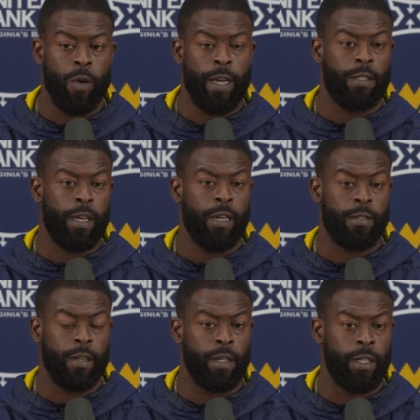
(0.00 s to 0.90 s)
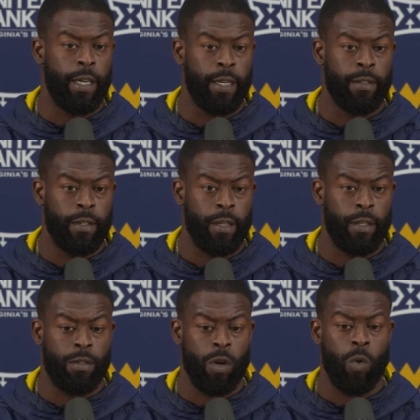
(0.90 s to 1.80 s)
still had a chance there in the end.
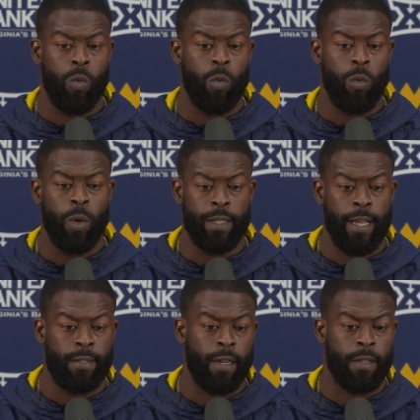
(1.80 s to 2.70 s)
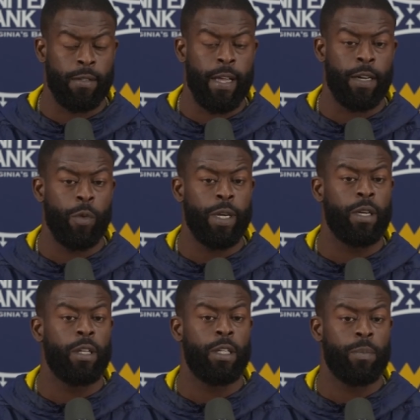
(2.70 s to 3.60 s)
And so what that says is that if we
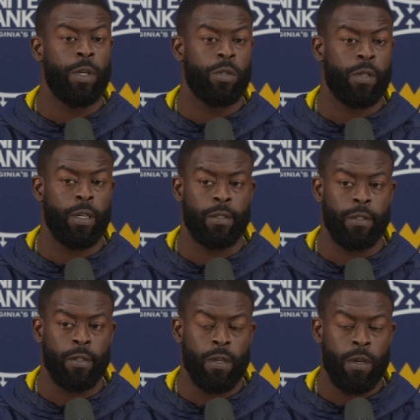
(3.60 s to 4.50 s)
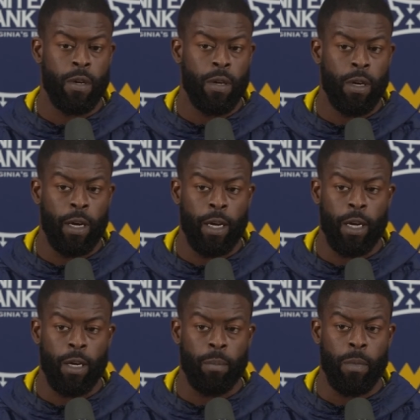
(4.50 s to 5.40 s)
can clean up those things
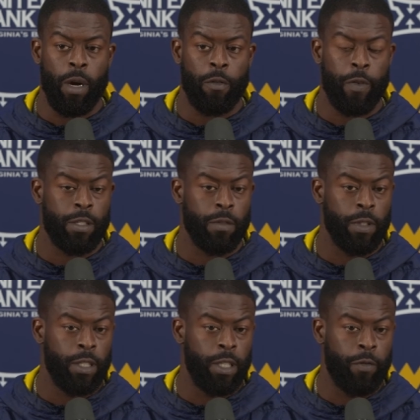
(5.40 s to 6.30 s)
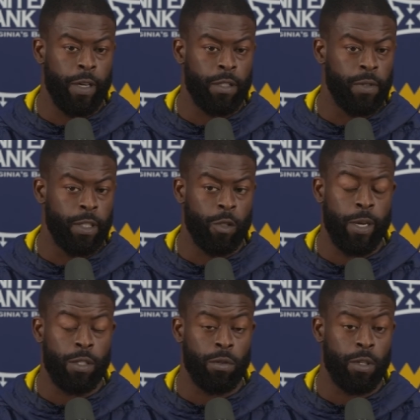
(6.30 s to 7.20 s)
offensively, defensively, and
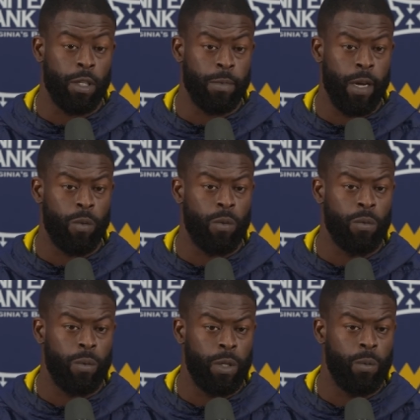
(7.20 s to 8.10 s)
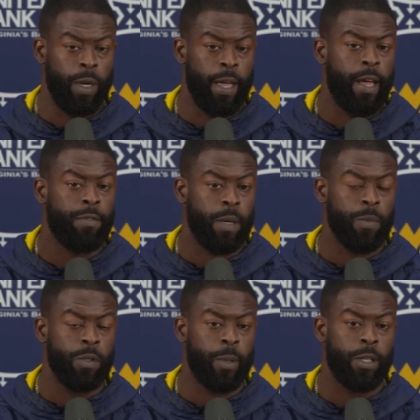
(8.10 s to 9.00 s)
special teams, that we have
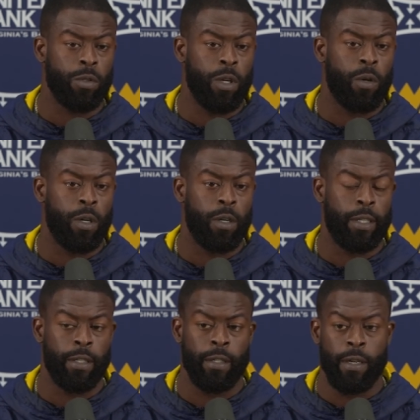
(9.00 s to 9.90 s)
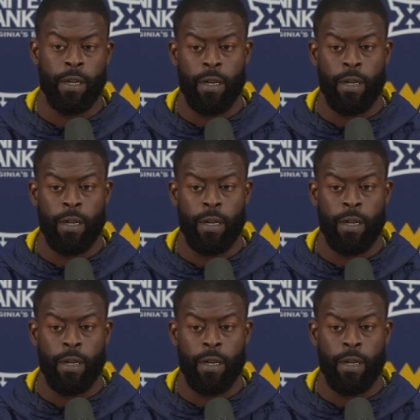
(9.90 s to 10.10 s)
something special going on here.